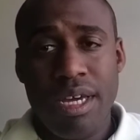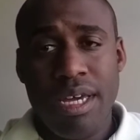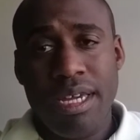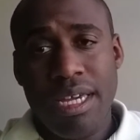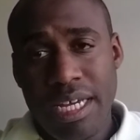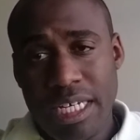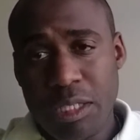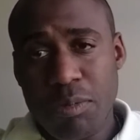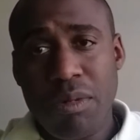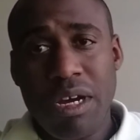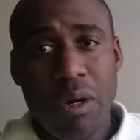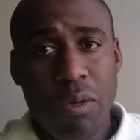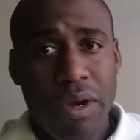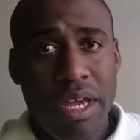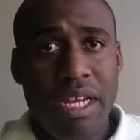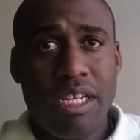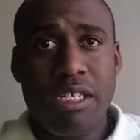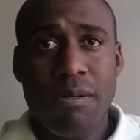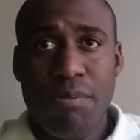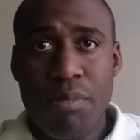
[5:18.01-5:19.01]
Yes, my
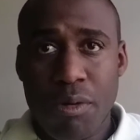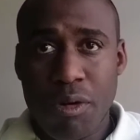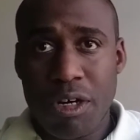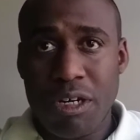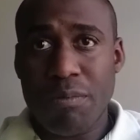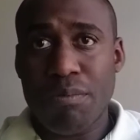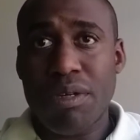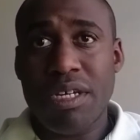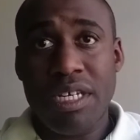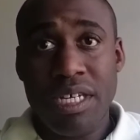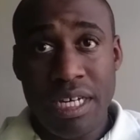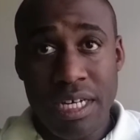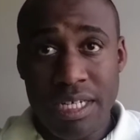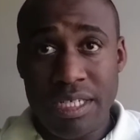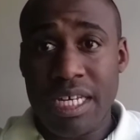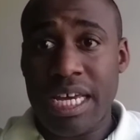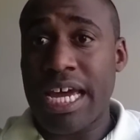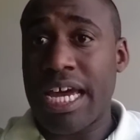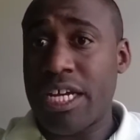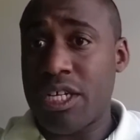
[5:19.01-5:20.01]
weight is important
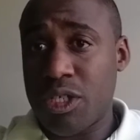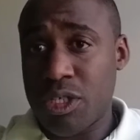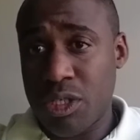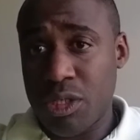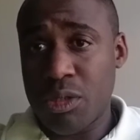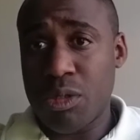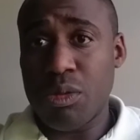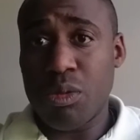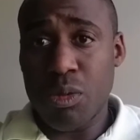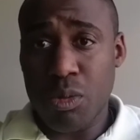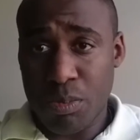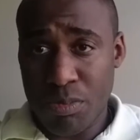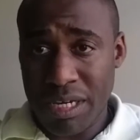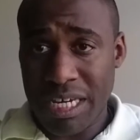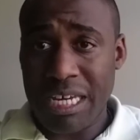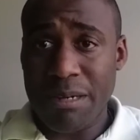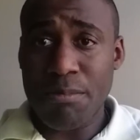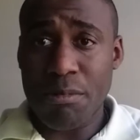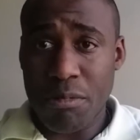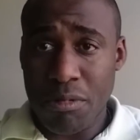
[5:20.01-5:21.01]
because as you
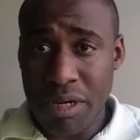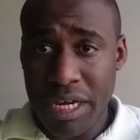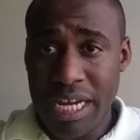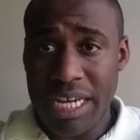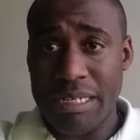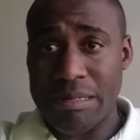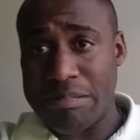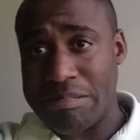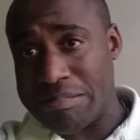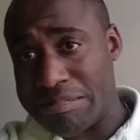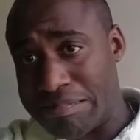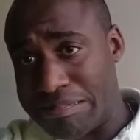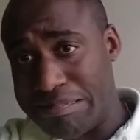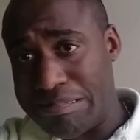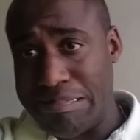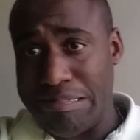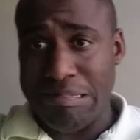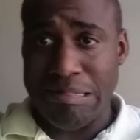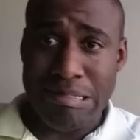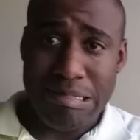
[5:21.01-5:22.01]
pick up weight,
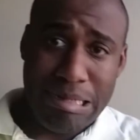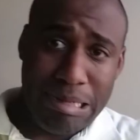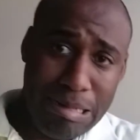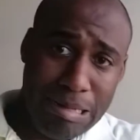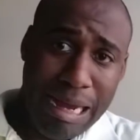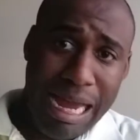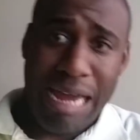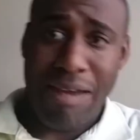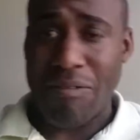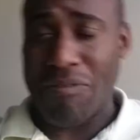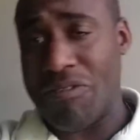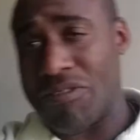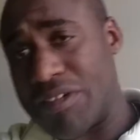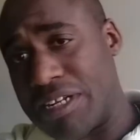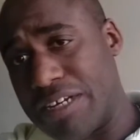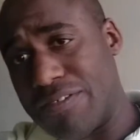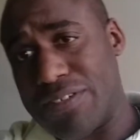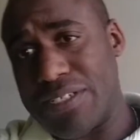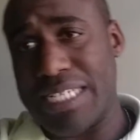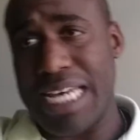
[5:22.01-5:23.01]
you know, having
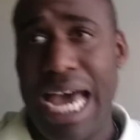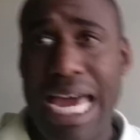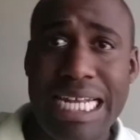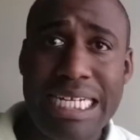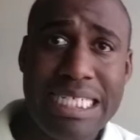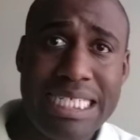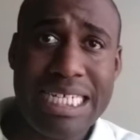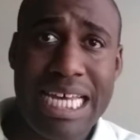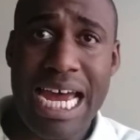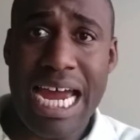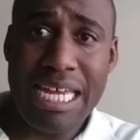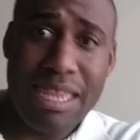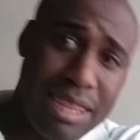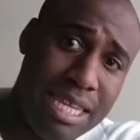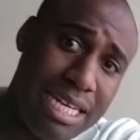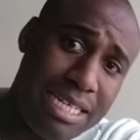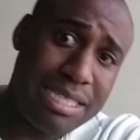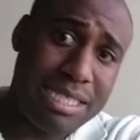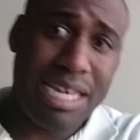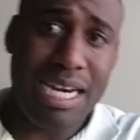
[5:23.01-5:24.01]
stuff side to side,
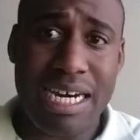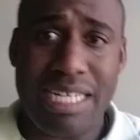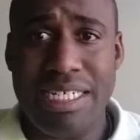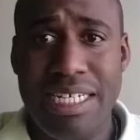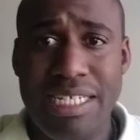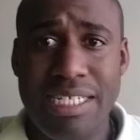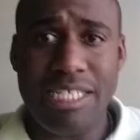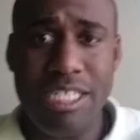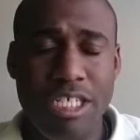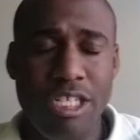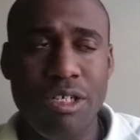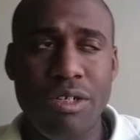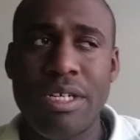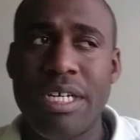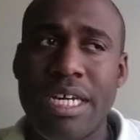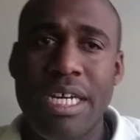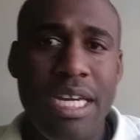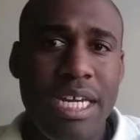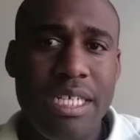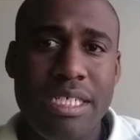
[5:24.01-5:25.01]
things cutting into you,
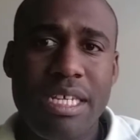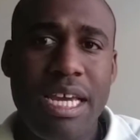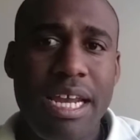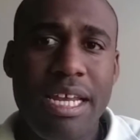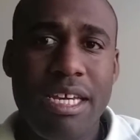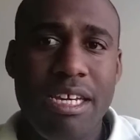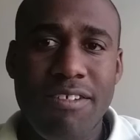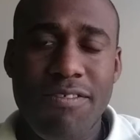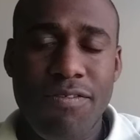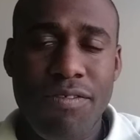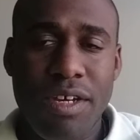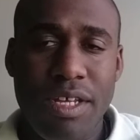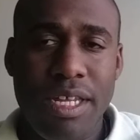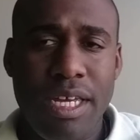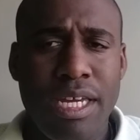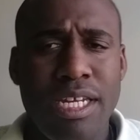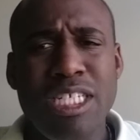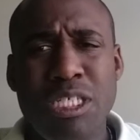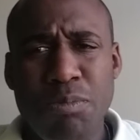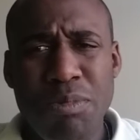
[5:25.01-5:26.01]
it's not a good
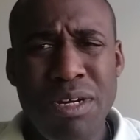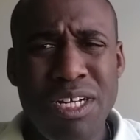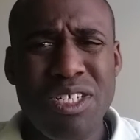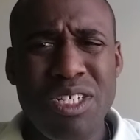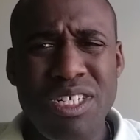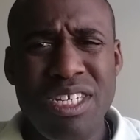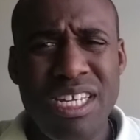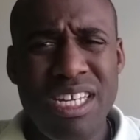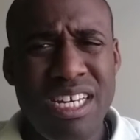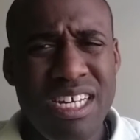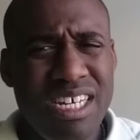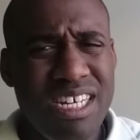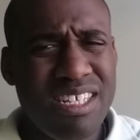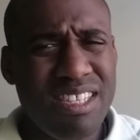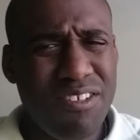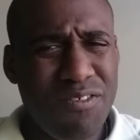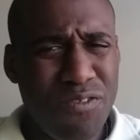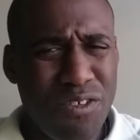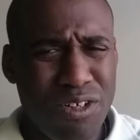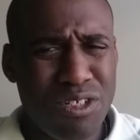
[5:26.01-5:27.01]
feeling. And especially
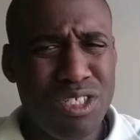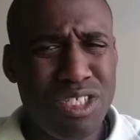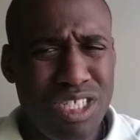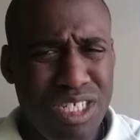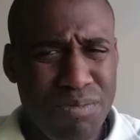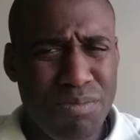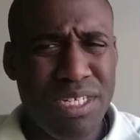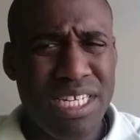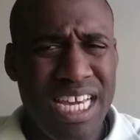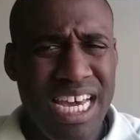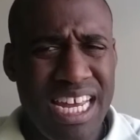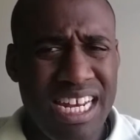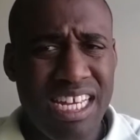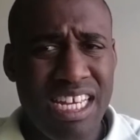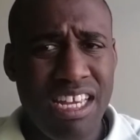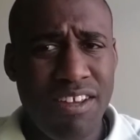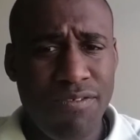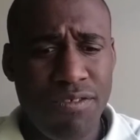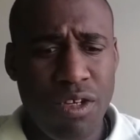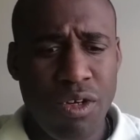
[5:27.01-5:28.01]
the first gen
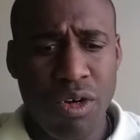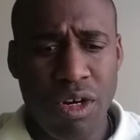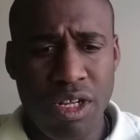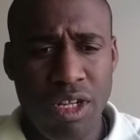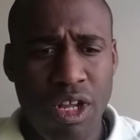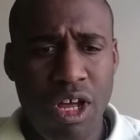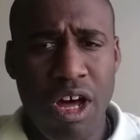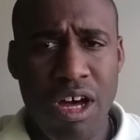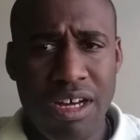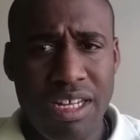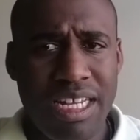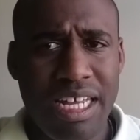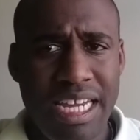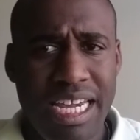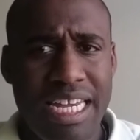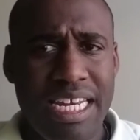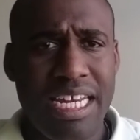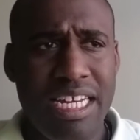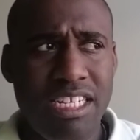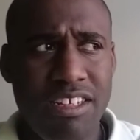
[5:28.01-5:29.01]
Miata, if you're a
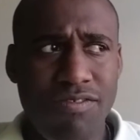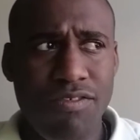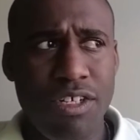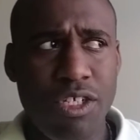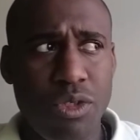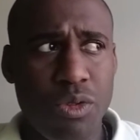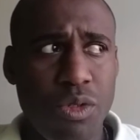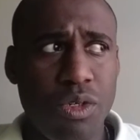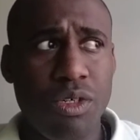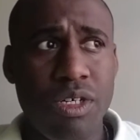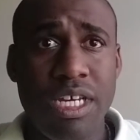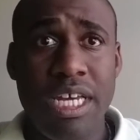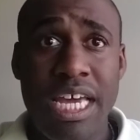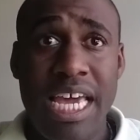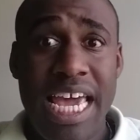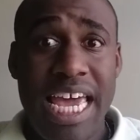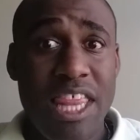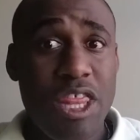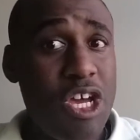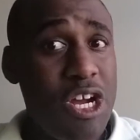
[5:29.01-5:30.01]
long-legged individual,
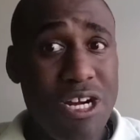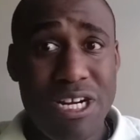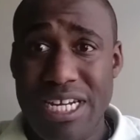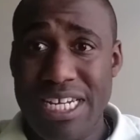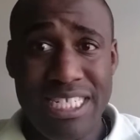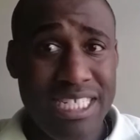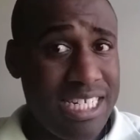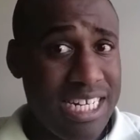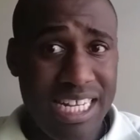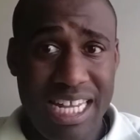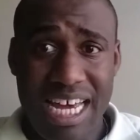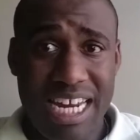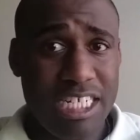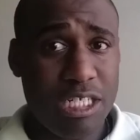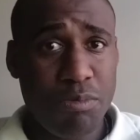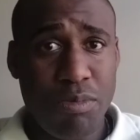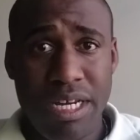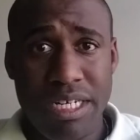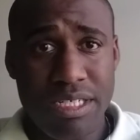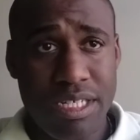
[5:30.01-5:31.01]
there isn't a lot of
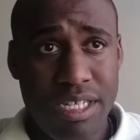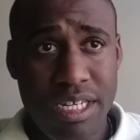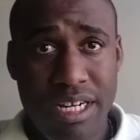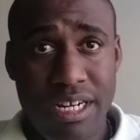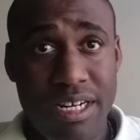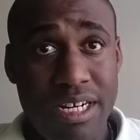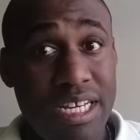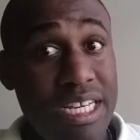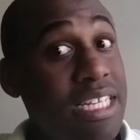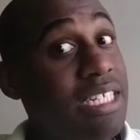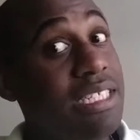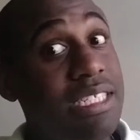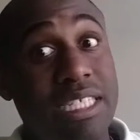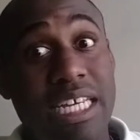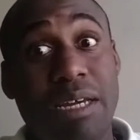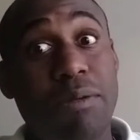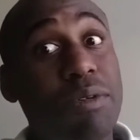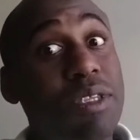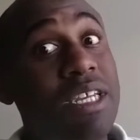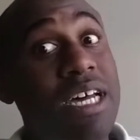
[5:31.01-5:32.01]
space in there.
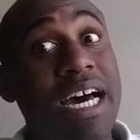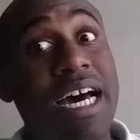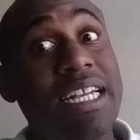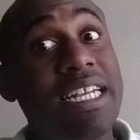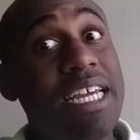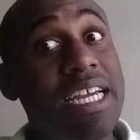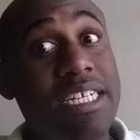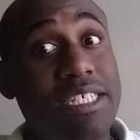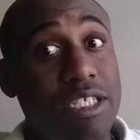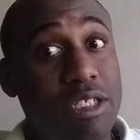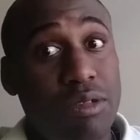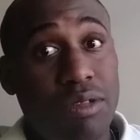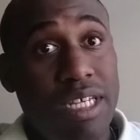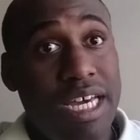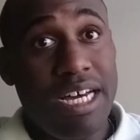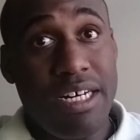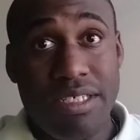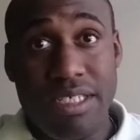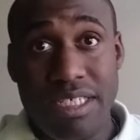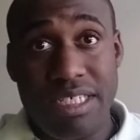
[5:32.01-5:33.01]
Same with the Honda
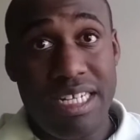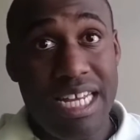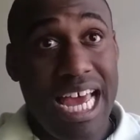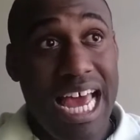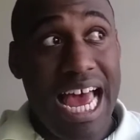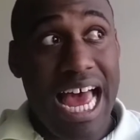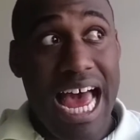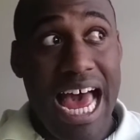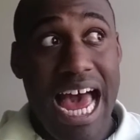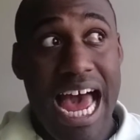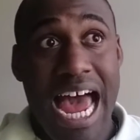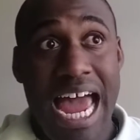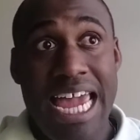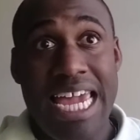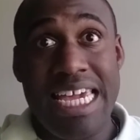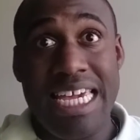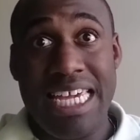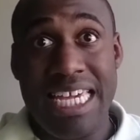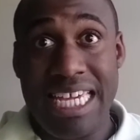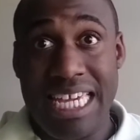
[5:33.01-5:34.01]
S2000.
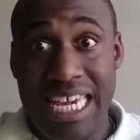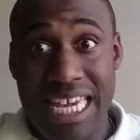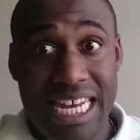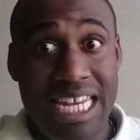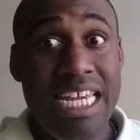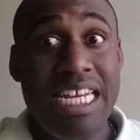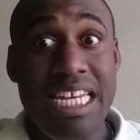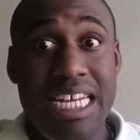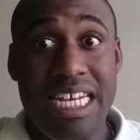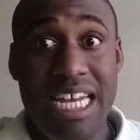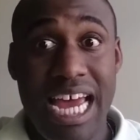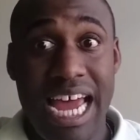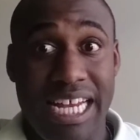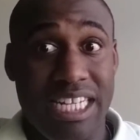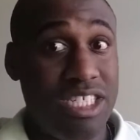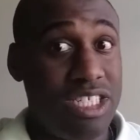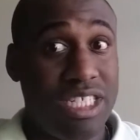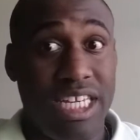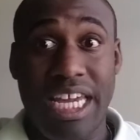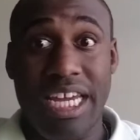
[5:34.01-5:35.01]
I can get in it, I
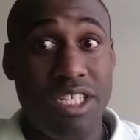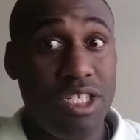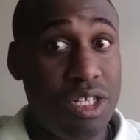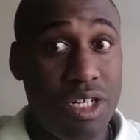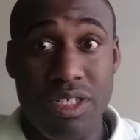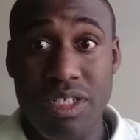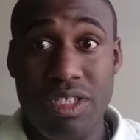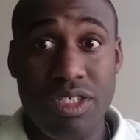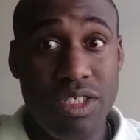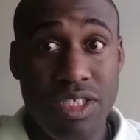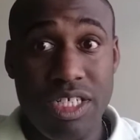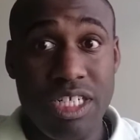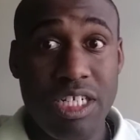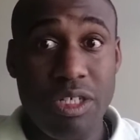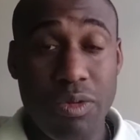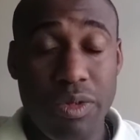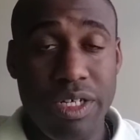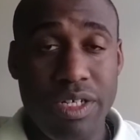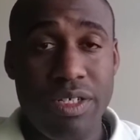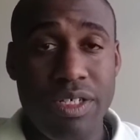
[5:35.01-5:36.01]
just can't turn the
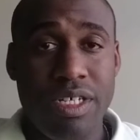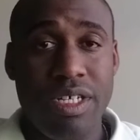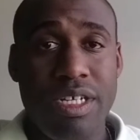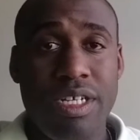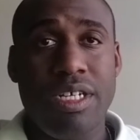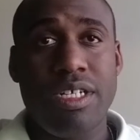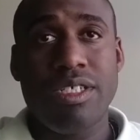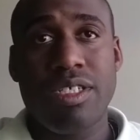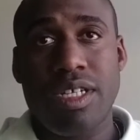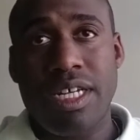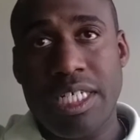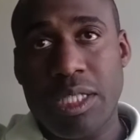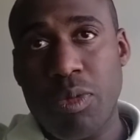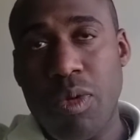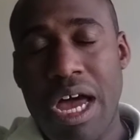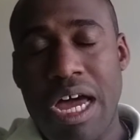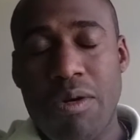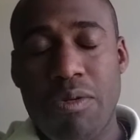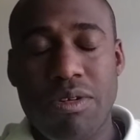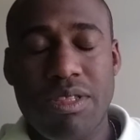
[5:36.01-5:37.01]
steering wheel. So that's
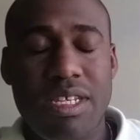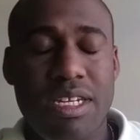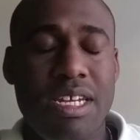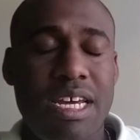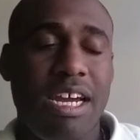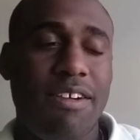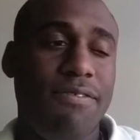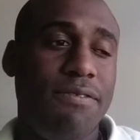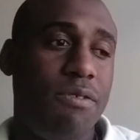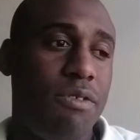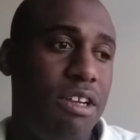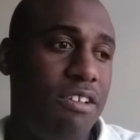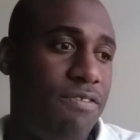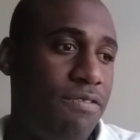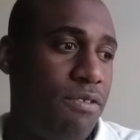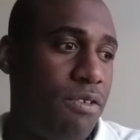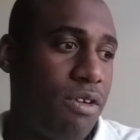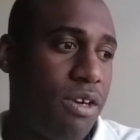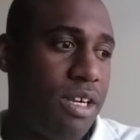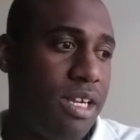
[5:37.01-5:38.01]
why I went to
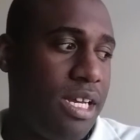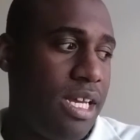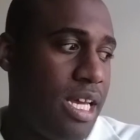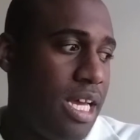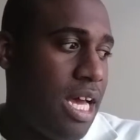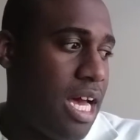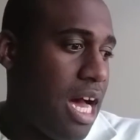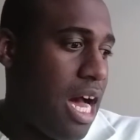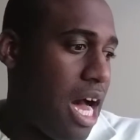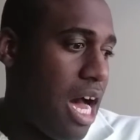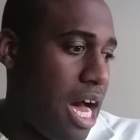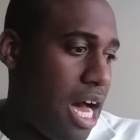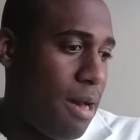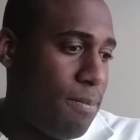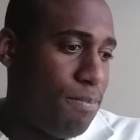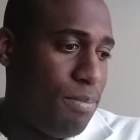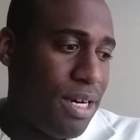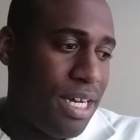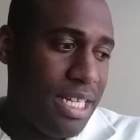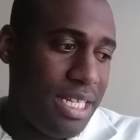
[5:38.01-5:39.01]
944.
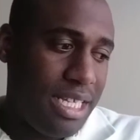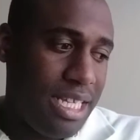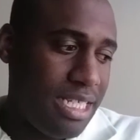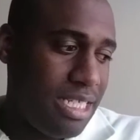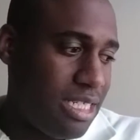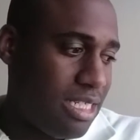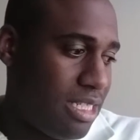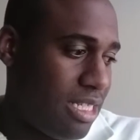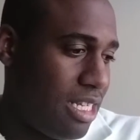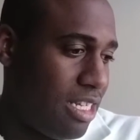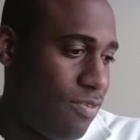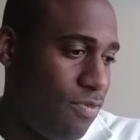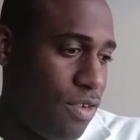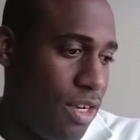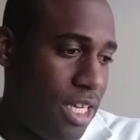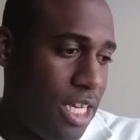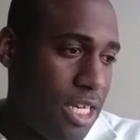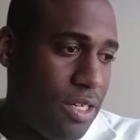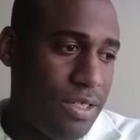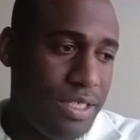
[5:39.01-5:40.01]
But this
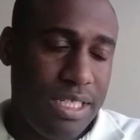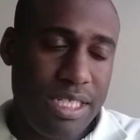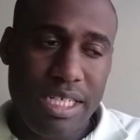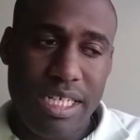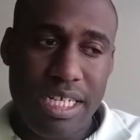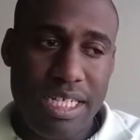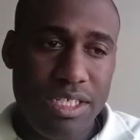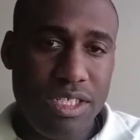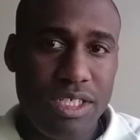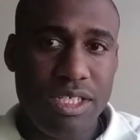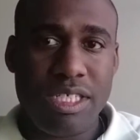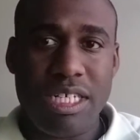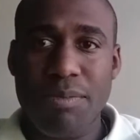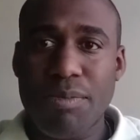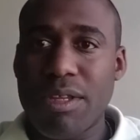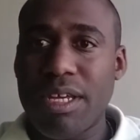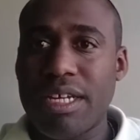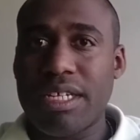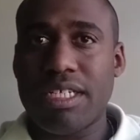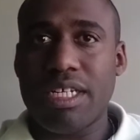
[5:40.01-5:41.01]
video is, again, just
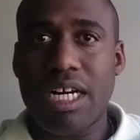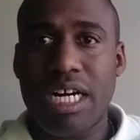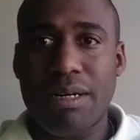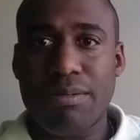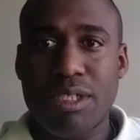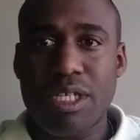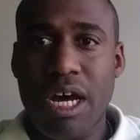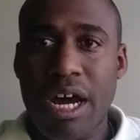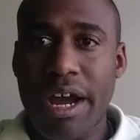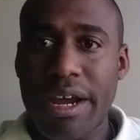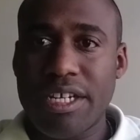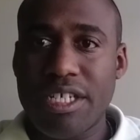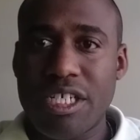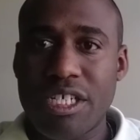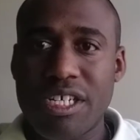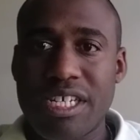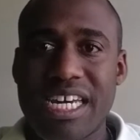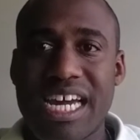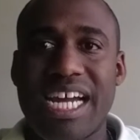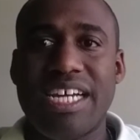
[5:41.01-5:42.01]
something talking
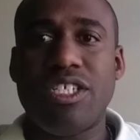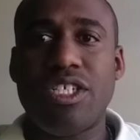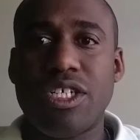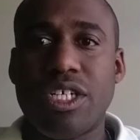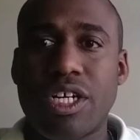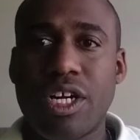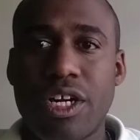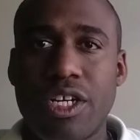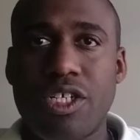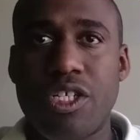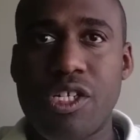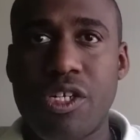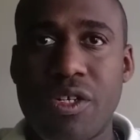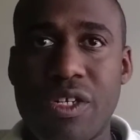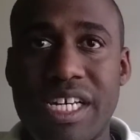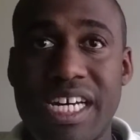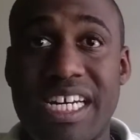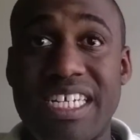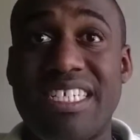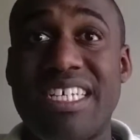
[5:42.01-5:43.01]
to you guys, encouraging you
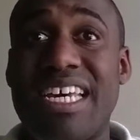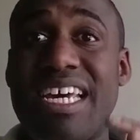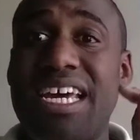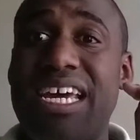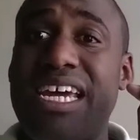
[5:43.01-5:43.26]
guys.